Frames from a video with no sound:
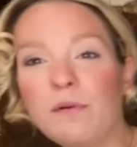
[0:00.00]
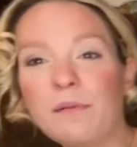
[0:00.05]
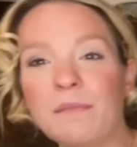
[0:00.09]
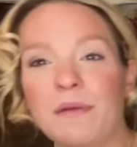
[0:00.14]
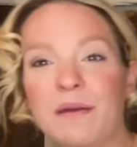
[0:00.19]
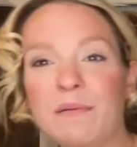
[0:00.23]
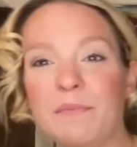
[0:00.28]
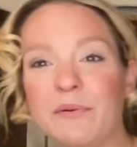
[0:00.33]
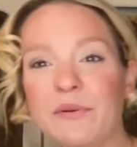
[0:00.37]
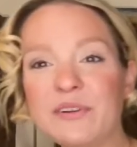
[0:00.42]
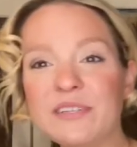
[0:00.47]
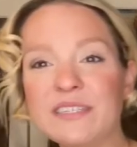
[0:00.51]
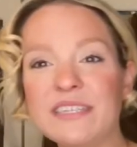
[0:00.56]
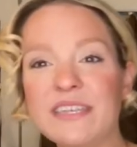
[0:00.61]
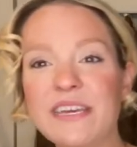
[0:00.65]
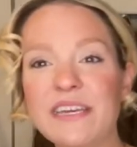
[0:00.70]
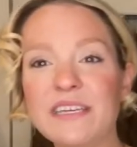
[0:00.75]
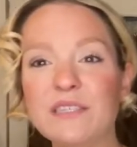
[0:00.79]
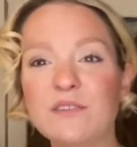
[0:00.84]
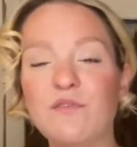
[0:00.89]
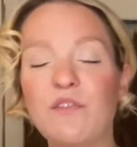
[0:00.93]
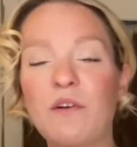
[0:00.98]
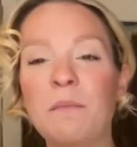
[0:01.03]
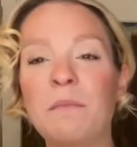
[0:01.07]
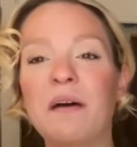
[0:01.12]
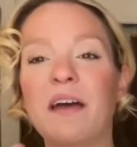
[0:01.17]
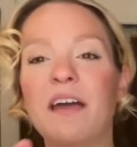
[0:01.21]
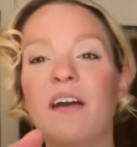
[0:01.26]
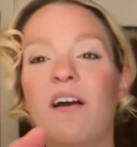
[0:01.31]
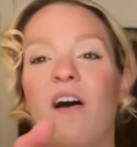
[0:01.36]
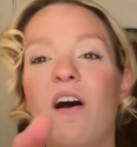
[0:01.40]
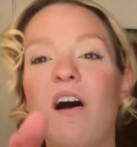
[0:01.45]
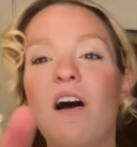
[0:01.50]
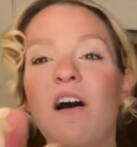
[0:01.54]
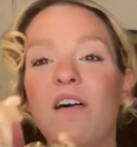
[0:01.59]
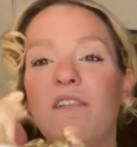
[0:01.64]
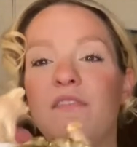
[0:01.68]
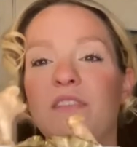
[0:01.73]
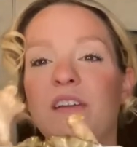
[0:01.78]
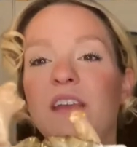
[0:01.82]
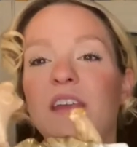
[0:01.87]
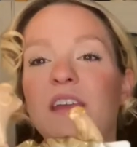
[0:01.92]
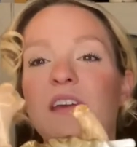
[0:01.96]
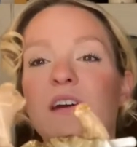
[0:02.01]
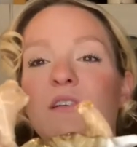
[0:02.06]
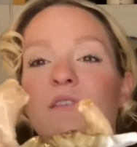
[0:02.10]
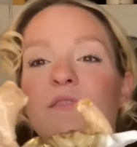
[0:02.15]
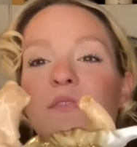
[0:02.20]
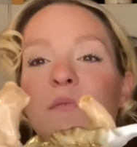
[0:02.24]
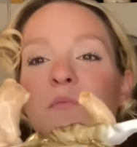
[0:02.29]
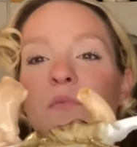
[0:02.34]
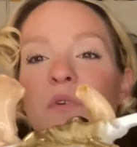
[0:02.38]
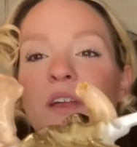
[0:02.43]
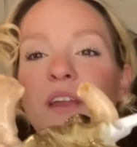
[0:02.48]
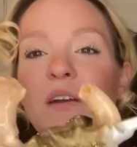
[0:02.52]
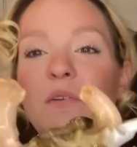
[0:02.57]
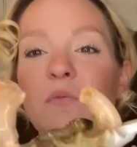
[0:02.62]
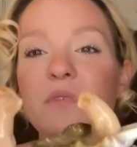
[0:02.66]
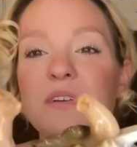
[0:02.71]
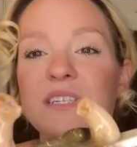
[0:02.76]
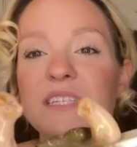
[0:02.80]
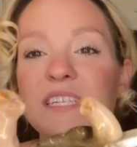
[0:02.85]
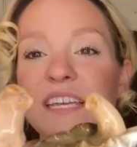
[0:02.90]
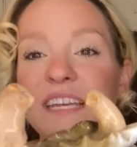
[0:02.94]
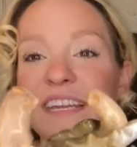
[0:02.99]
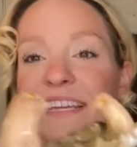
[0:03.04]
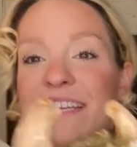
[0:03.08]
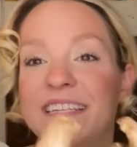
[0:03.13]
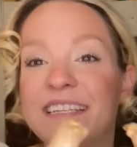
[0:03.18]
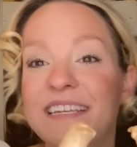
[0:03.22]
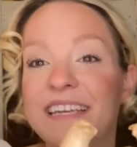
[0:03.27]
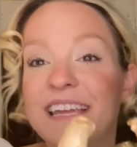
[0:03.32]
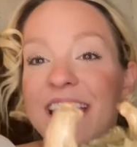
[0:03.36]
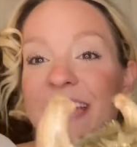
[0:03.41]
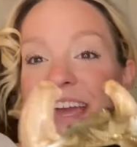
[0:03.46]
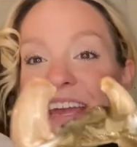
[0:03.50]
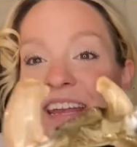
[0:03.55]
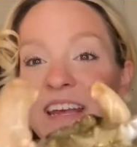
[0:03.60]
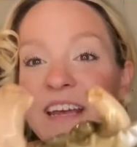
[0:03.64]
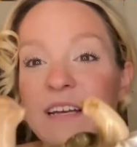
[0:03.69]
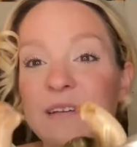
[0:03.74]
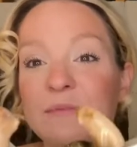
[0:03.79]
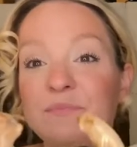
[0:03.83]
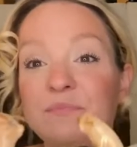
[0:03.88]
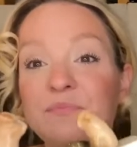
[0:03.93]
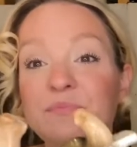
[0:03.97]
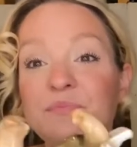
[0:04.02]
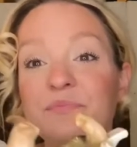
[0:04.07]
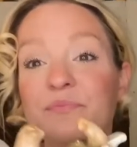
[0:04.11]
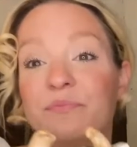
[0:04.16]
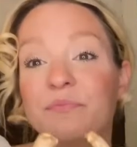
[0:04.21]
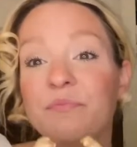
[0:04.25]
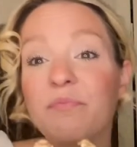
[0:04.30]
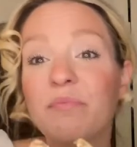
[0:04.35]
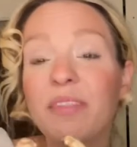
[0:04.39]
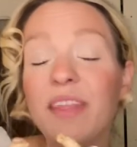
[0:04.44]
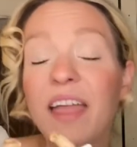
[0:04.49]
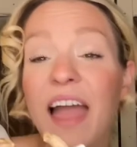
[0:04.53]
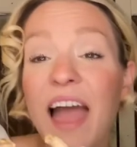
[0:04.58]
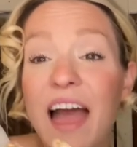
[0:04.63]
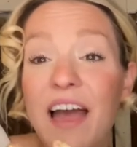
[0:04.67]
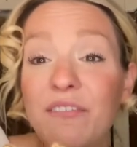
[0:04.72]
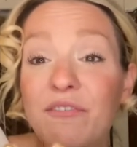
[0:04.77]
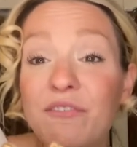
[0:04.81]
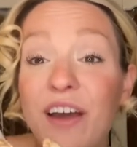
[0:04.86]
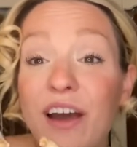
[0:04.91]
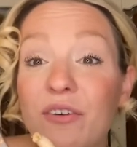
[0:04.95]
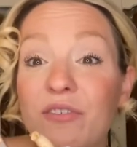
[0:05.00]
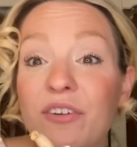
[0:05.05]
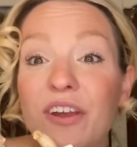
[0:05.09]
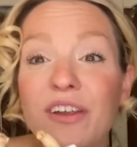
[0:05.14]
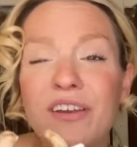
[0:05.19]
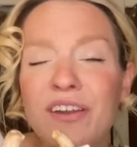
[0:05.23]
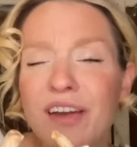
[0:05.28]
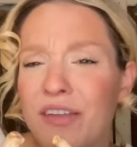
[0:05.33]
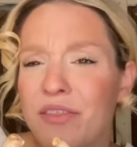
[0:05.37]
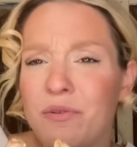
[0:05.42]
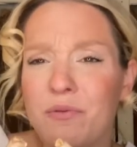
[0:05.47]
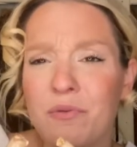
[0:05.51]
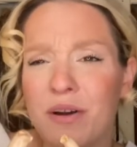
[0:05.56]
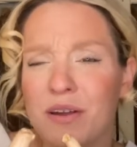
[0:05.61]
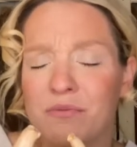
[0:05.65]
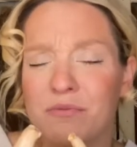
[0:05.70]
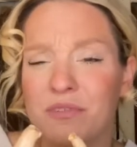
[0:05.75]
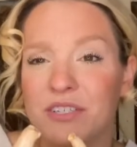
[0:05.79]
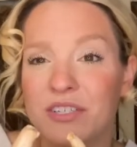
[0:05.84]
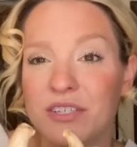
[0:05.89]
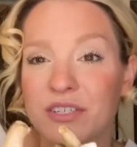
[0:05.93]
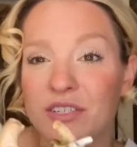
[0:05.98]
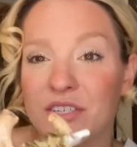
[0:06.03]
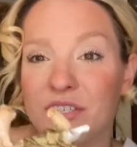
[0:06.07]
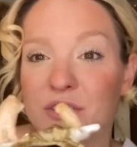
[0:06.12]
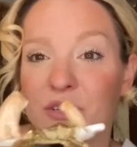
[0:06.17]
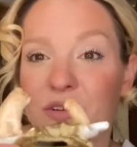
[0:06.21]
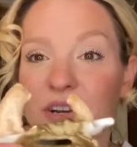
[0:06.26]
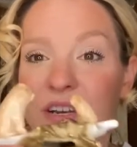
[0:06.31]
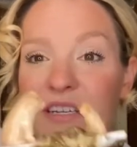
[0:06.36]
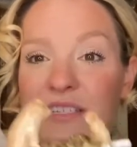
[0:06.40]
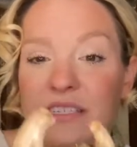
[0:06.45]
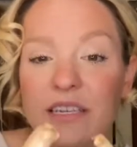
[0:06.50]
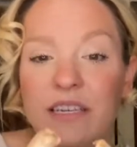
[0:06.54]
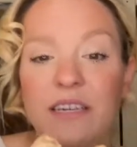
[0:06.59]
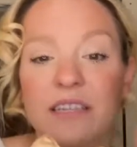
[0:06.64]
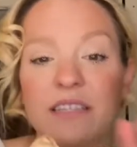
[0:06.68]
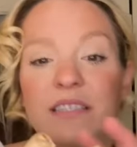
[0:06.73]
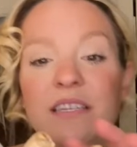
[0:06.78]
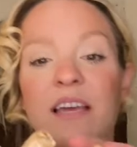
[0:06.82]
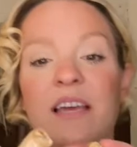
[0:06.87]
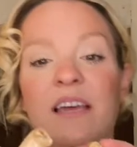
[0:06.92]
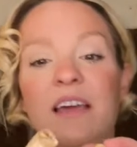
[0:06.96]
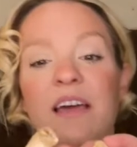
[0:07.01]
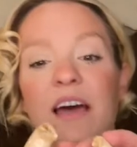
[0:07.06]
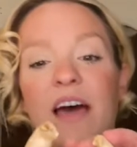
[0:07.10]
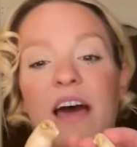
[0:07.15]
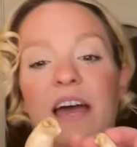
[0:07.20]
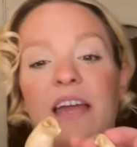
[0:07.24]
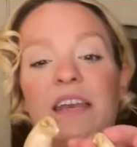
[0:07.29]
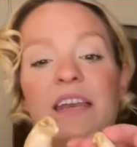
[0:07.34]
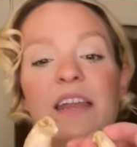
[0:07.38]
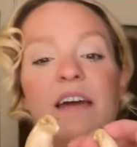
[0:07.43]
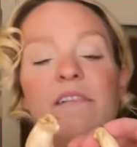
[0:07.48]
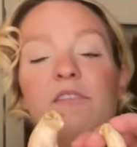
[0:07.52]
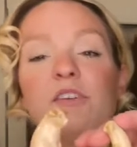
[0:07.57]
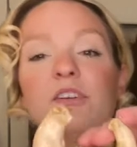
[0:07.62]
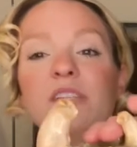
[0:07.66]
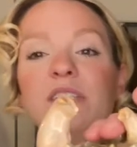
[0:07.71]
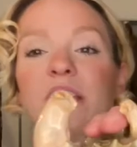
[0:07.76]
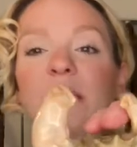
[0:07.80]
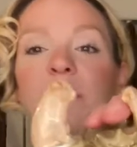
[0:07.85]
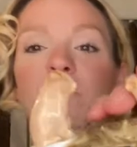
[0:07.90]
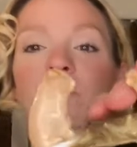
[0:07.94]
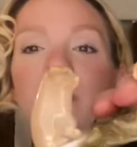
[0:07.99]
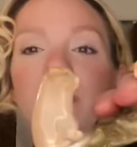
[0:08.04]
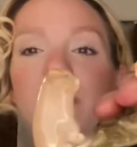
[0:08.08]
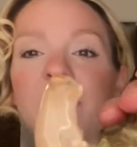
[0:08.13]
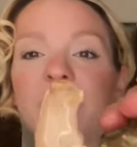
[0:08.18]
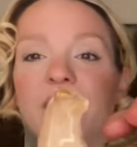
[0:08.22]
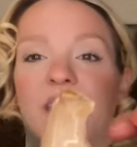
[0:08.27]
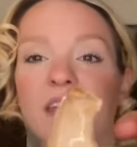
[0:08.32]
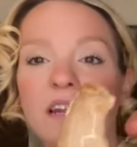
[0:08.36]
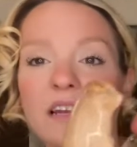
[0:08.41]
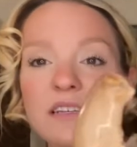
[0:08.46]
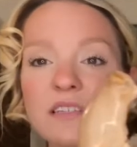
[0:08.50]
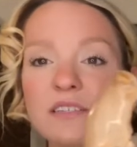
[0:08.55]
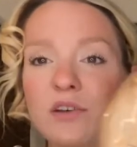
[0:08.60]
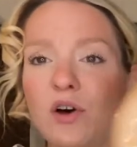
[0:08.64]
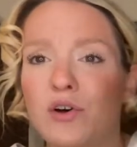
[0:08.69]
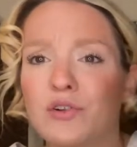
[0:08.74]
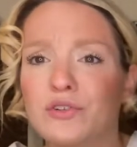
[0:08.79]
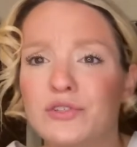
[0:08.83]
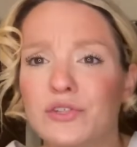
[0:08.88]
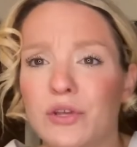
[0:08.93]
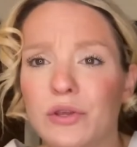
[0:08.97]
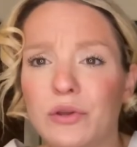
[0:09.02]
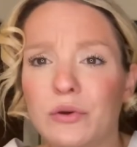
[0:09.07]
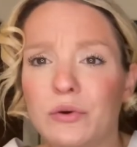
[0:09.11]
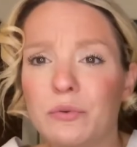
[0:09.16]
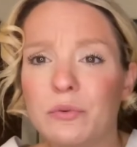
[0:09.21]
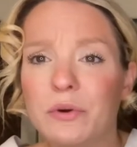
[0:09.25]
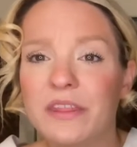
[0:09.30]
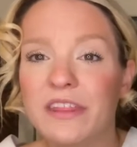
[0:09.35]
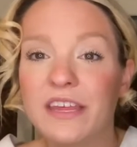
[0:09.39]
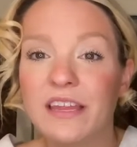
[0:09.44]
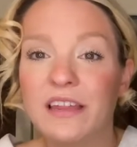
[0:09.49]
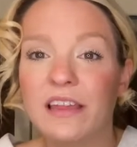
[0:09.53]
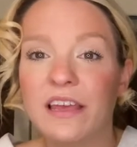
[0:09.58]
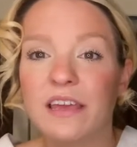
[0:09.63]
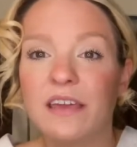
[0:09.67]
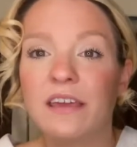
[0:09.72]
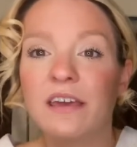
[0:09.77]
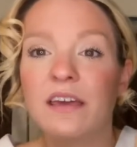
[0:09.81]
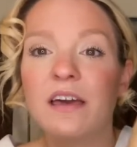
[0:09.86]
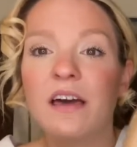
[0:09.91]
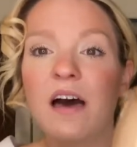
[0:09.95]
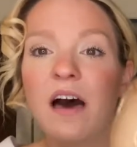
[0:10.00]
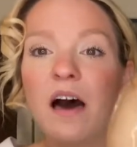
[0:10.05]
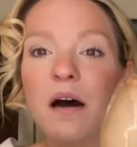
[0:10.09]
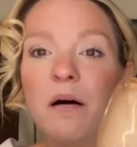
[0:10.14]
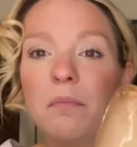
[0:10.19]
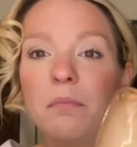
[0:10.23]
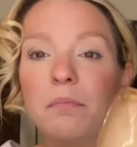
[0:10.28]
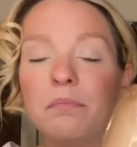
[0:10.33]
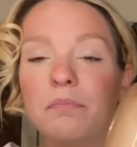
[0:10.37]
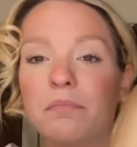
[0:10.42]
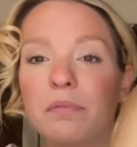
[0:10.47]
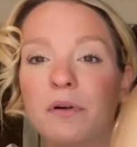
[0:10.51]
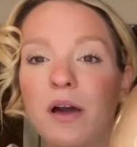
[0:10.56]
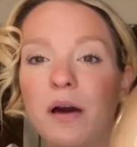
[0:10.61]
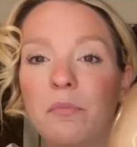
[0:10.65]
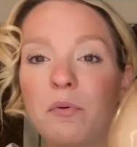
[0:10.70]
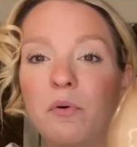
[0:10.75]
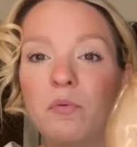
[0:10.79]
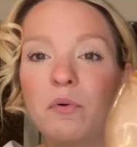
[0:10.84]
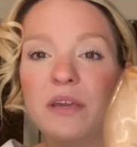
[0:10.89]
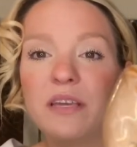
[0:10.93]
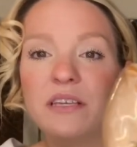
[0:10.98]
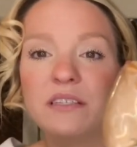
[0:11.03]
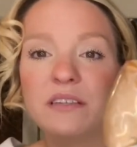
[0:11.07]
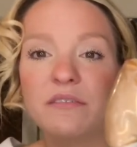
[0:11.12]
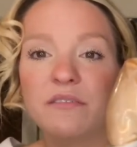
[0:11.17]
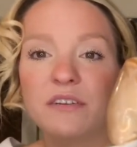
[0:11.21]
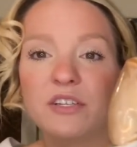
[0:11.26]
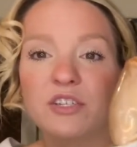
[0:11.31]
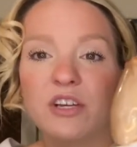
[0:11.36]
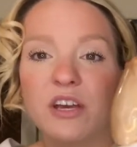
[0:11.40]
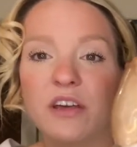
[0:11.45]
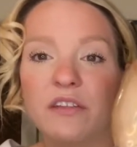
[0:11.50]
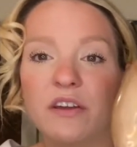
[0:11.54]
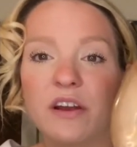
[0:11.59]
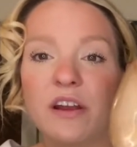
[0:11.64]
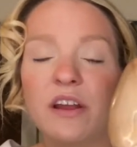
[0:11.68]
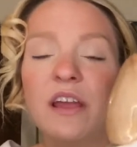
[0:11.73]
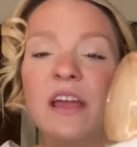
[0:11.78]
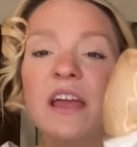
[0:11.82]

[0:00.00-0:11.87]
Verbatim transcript: remembers this from my haul video from when I went to Indiana? I found another one, which is just crazy because I'd never seen one and then I saw two within like a couple weeks of each other.